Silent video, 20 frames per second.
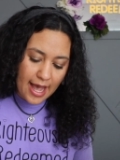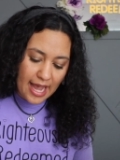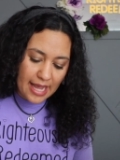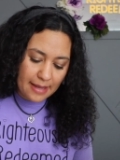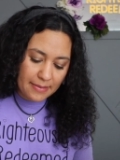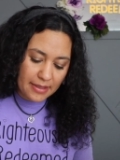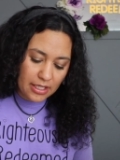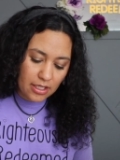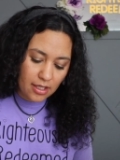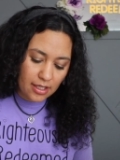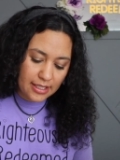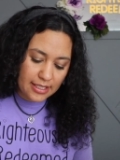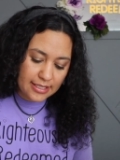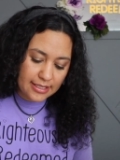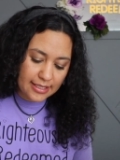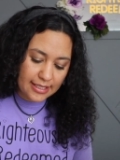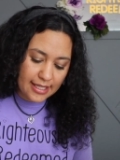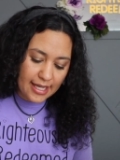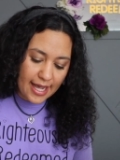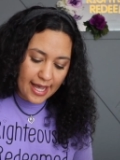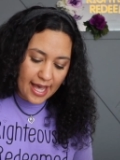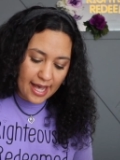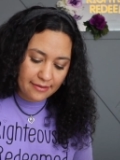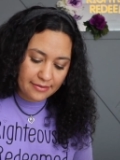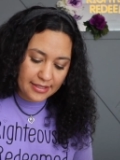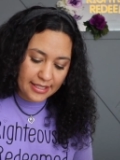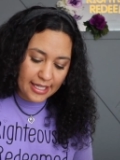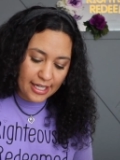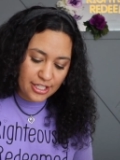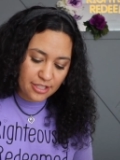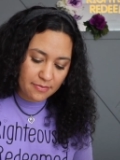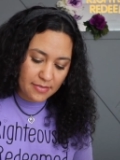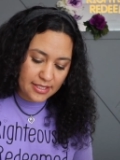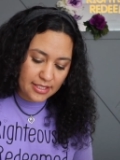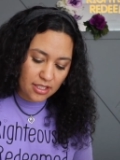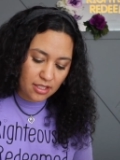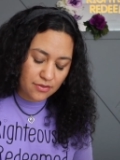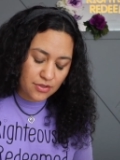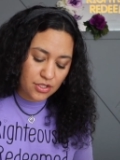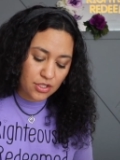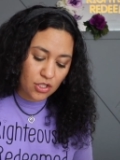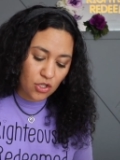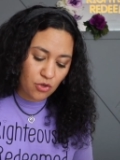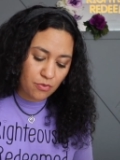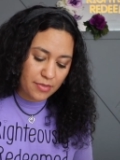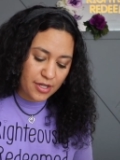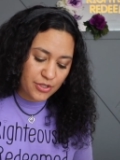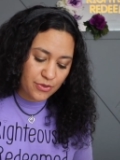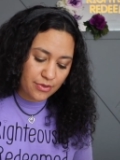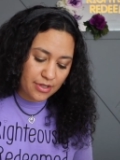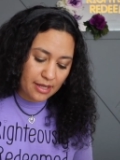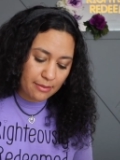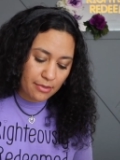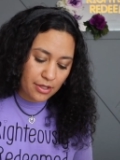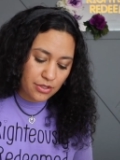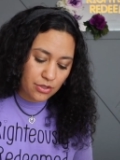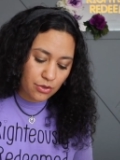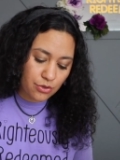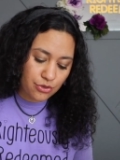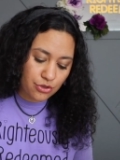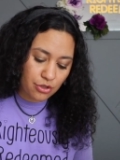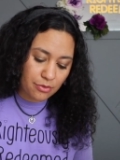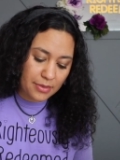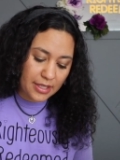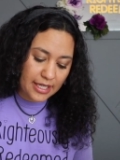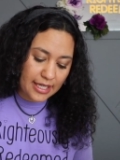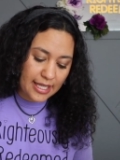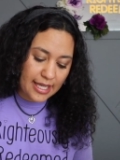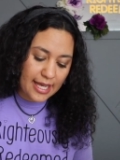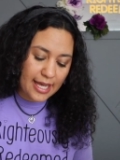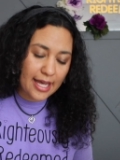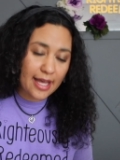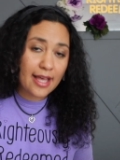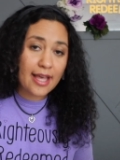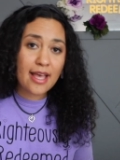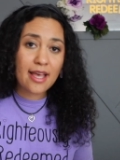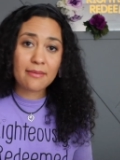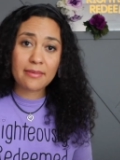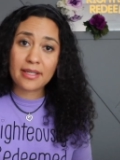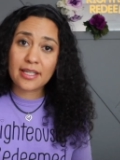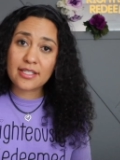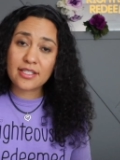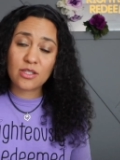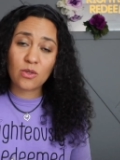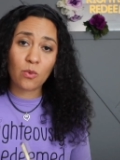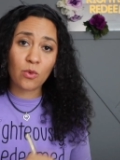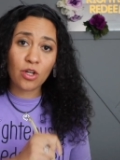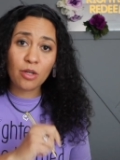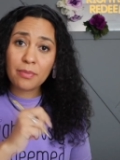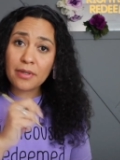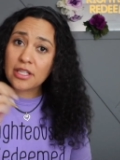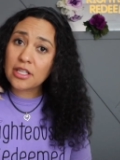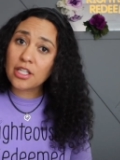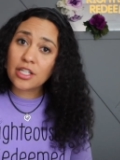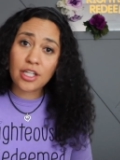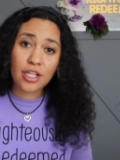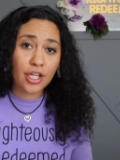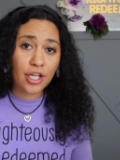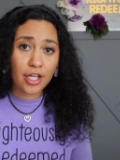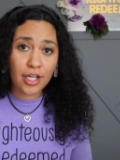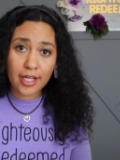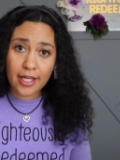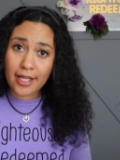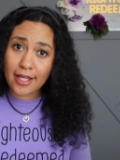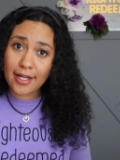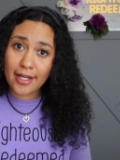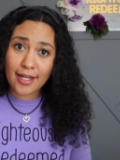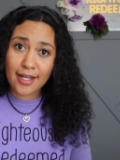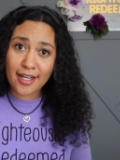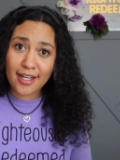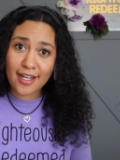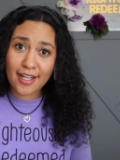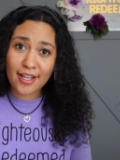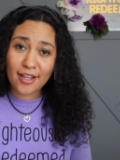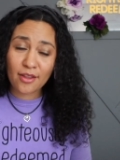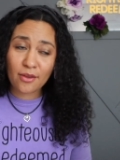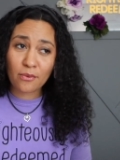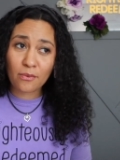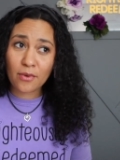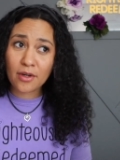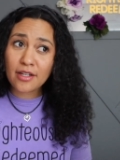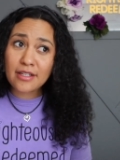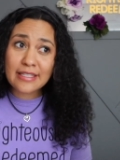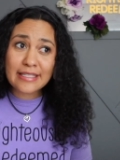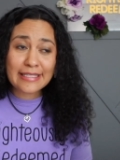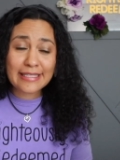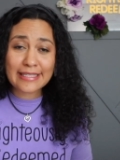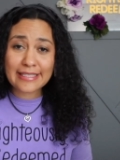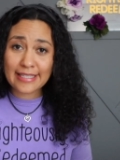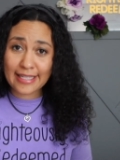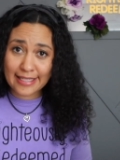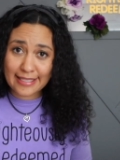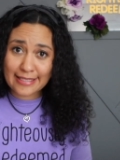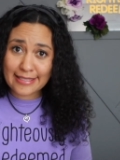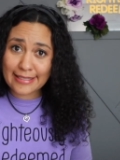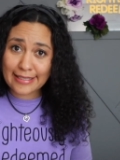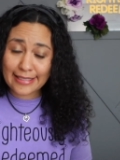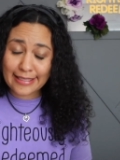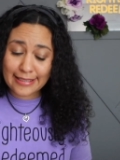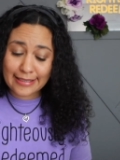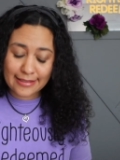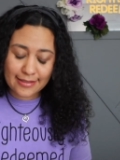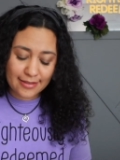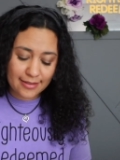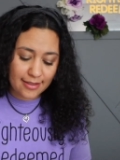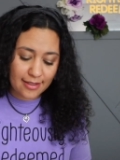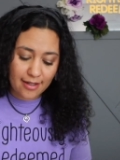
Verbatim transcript: I mean, honestly, I have to catch myself so much when I'm on social media because the world be looking good. The world is enticing.